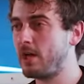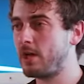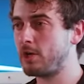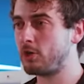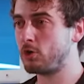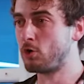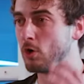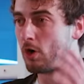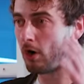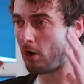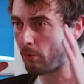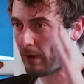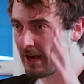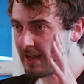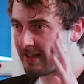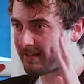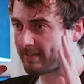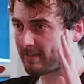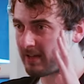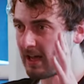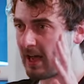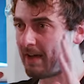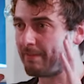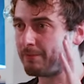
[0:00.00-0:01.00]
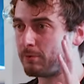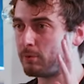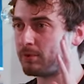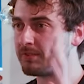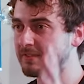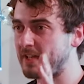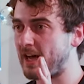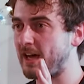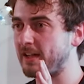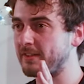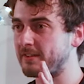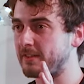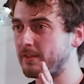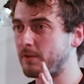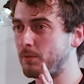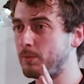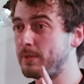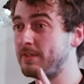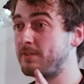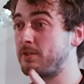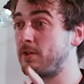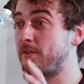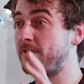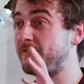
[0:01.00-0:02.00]
you always have to start
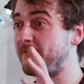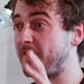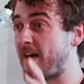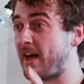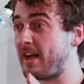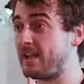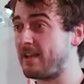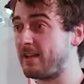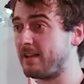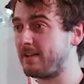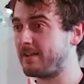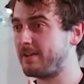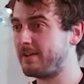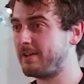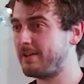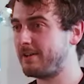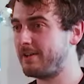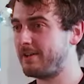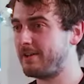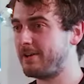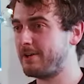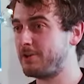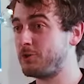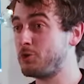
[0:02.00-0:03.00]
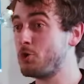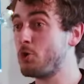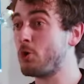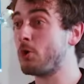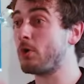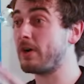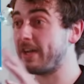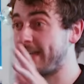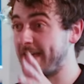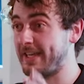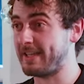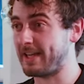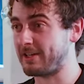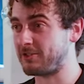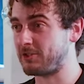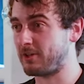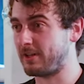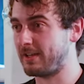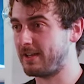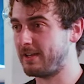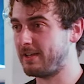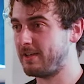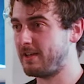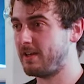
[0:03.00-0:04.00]
with the file you're in,
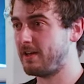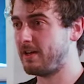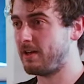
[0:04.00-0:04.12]
actually.